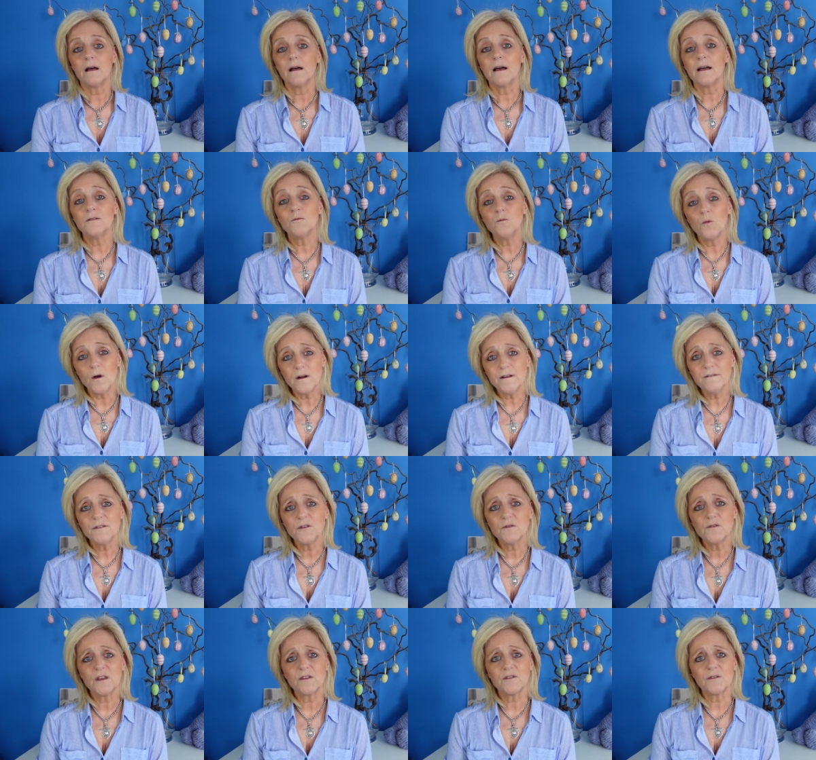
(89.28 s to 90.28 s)
And one of
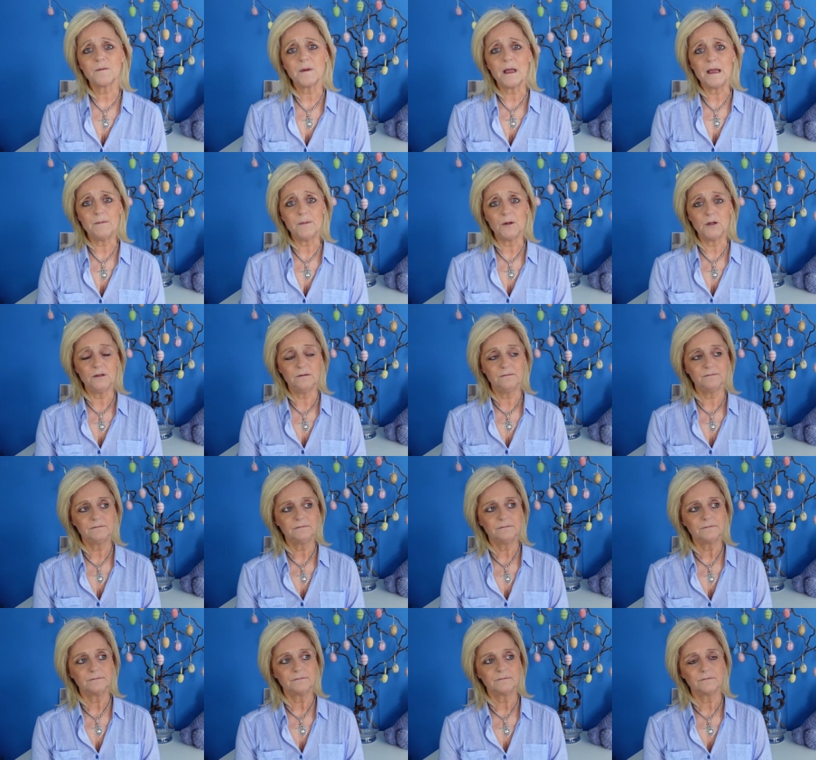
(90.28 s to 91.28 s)
those other people
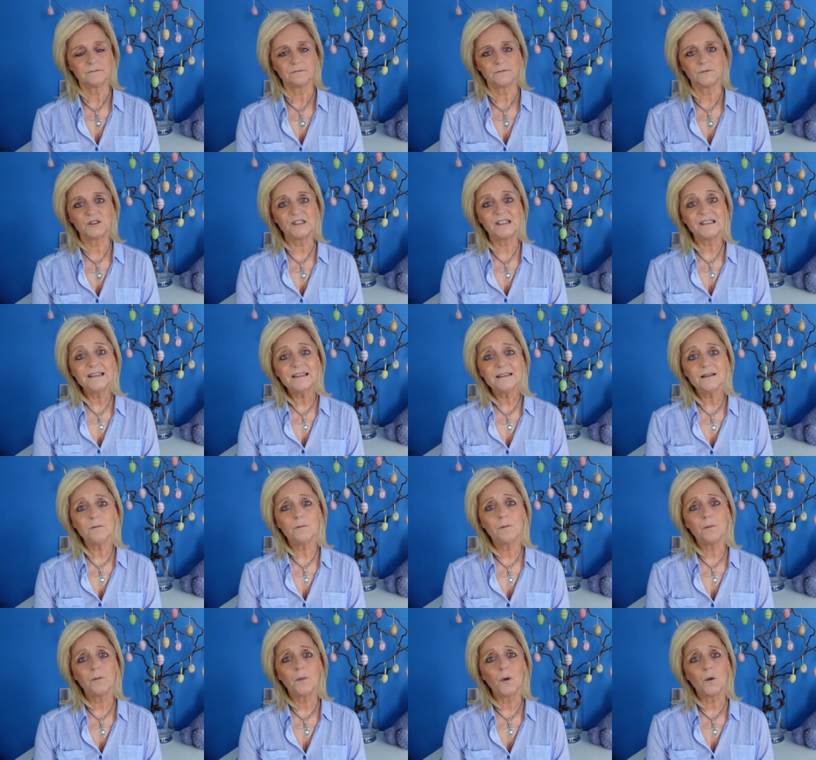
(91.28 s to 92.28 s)
was a little
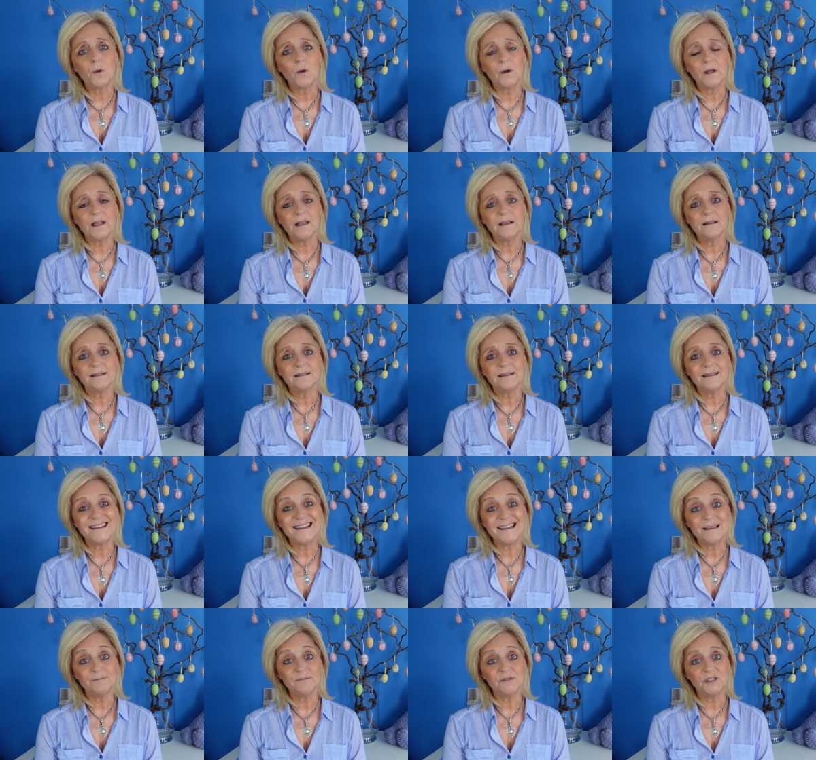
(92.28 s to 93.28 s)
boy
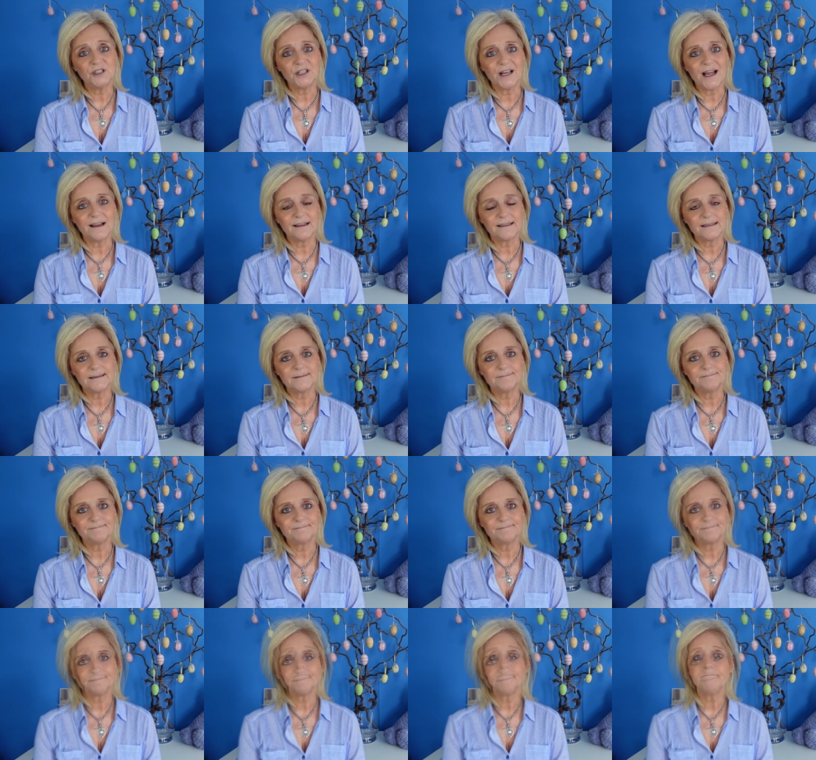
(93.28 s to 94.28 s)
named Jack.
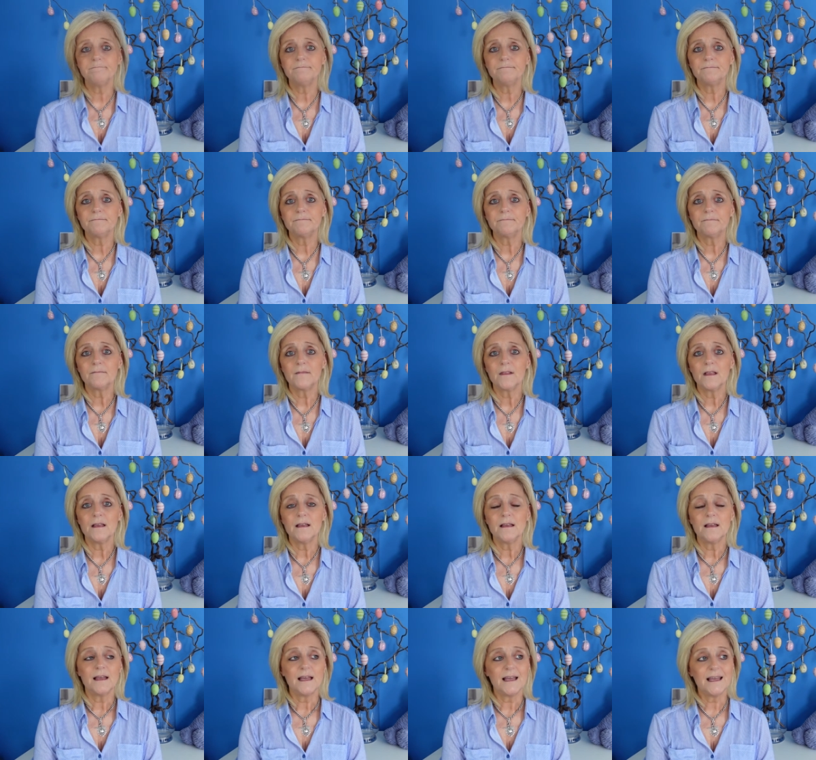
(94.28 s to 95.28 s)

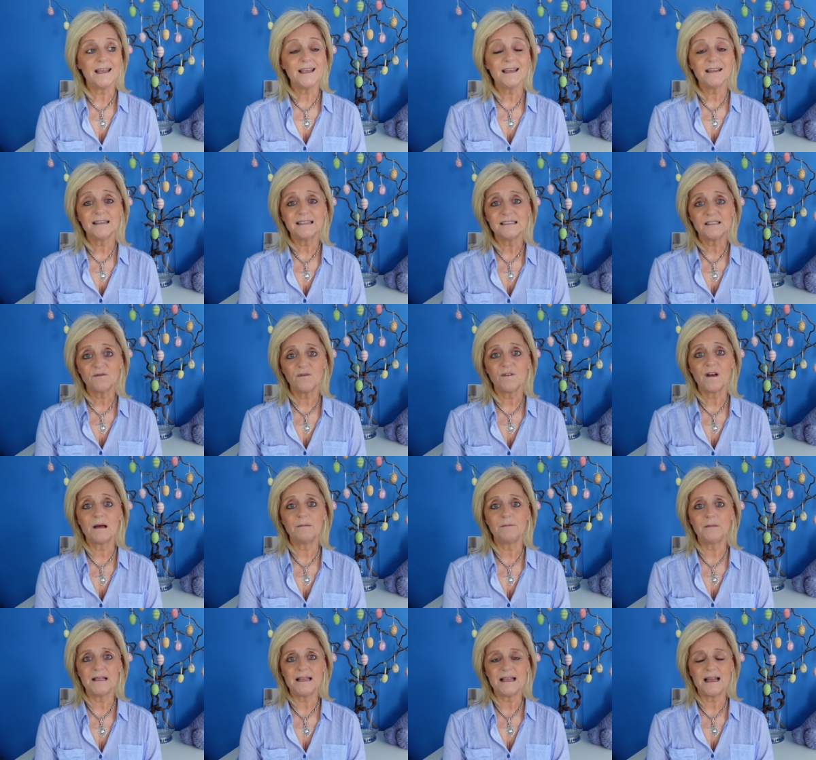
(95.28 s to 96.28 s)
He and his
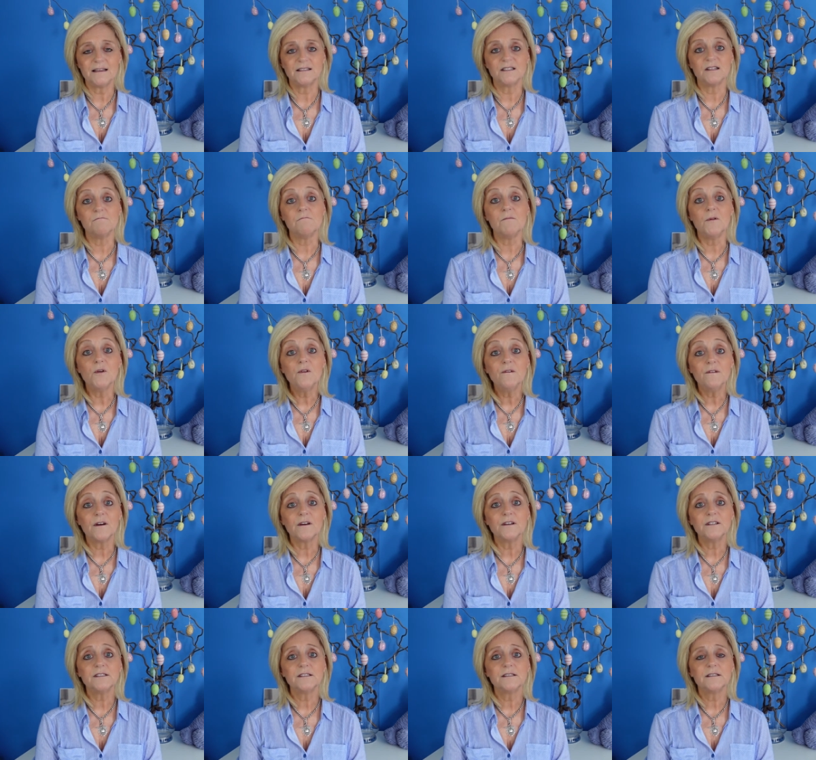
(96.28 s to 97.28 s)
family had to move
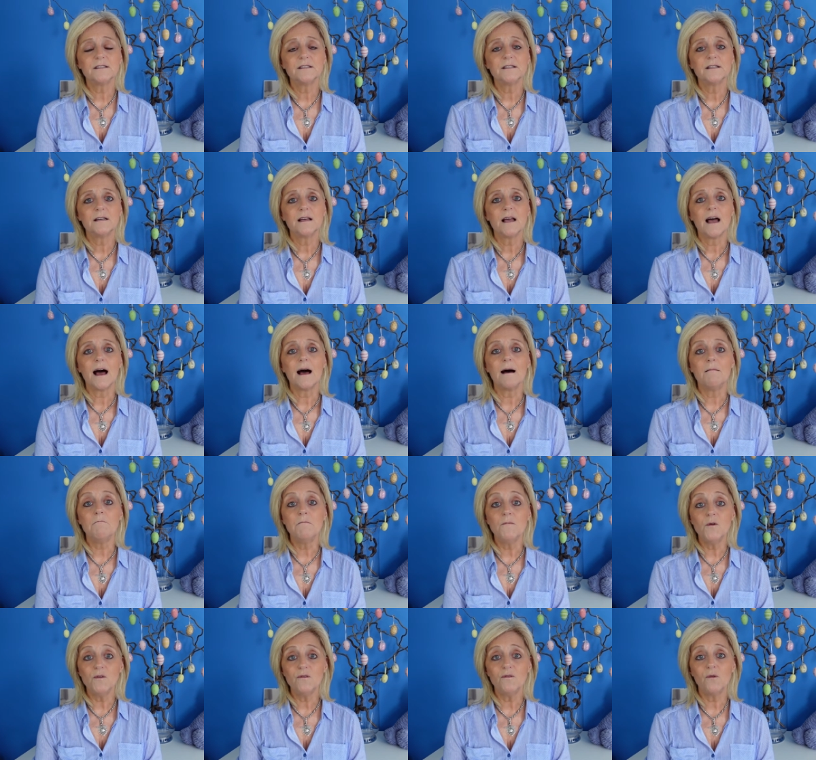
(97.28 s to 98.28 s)
out
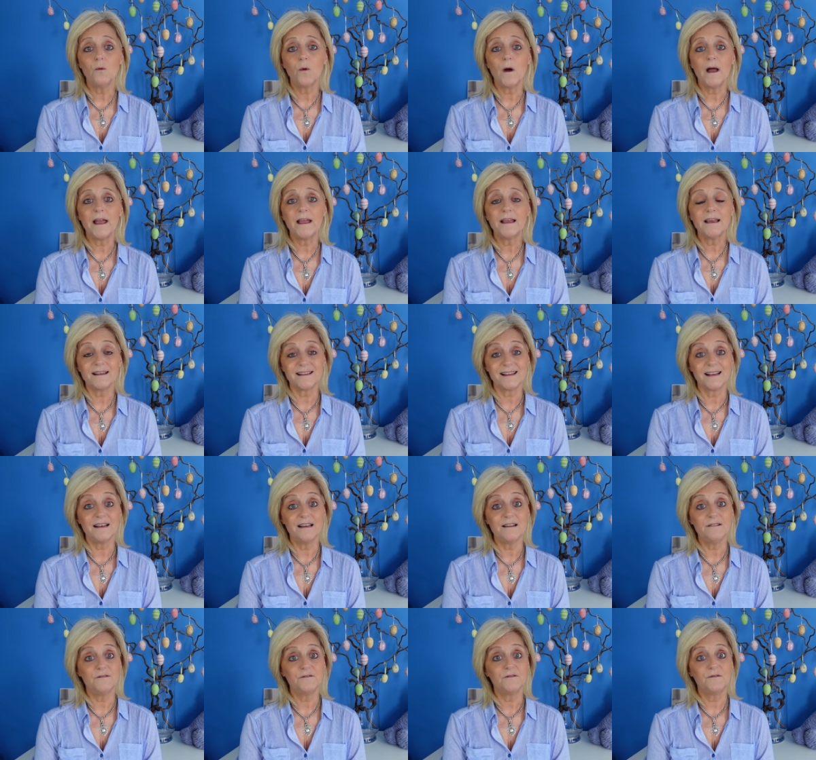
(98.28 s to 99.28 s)
and move away because they
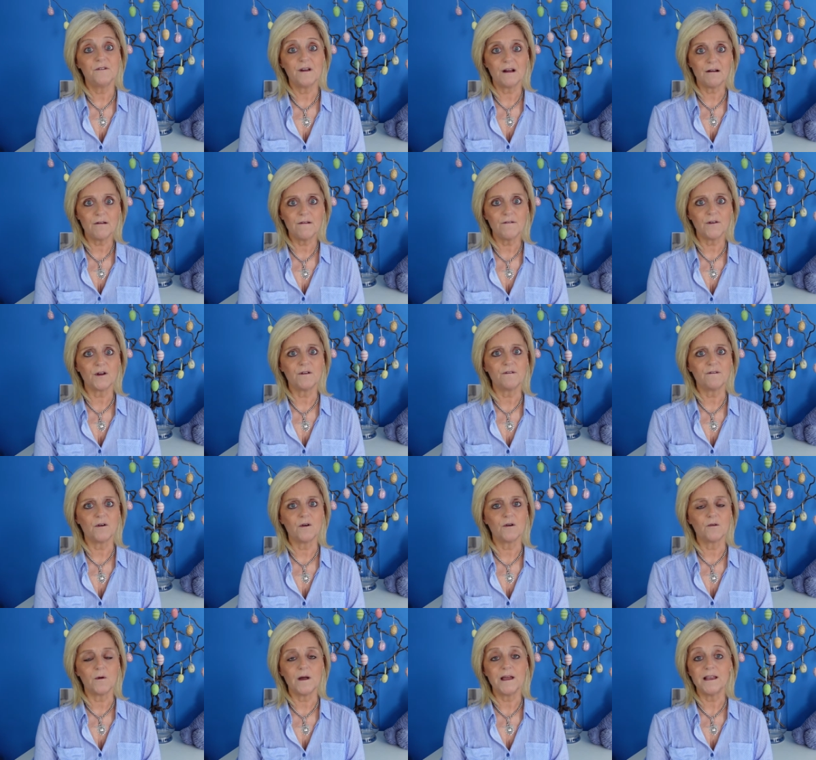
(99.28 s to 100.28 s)
lived very, very
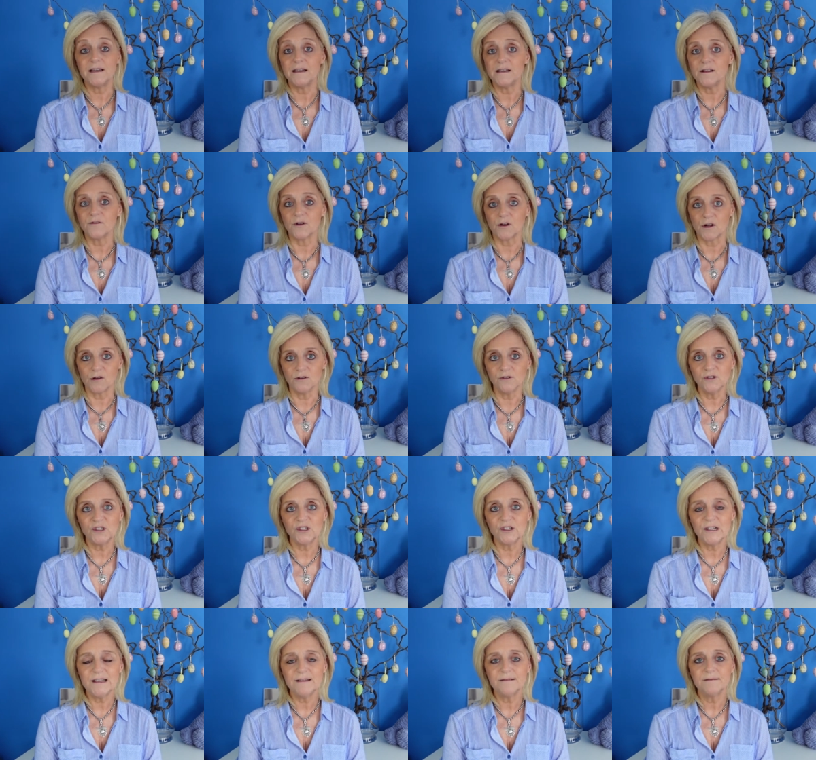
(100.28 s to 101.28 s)
far away in another
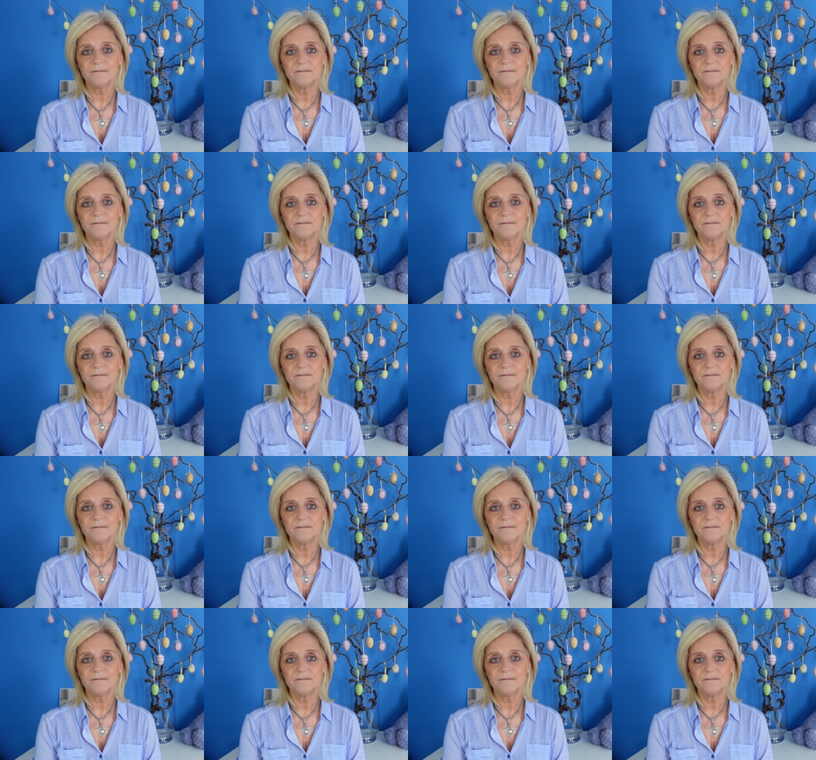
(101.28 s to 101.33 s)
country.